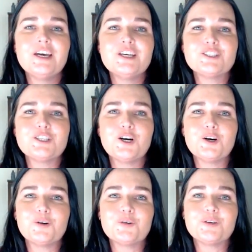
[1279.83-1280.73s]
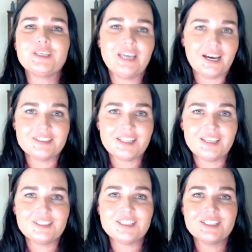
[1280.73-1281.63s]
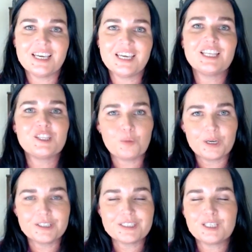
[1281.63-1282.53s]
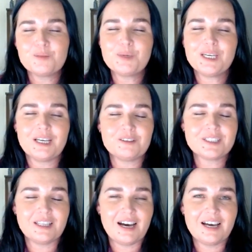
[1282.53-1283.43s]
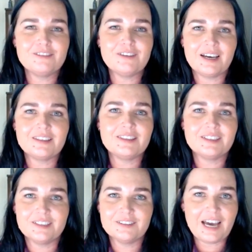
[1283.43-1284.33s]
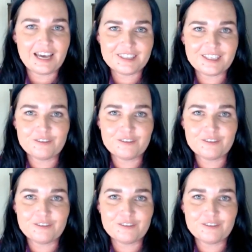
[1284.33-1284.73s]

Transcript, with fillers: So yes, and then to say that the winner is going to be announced live at the at the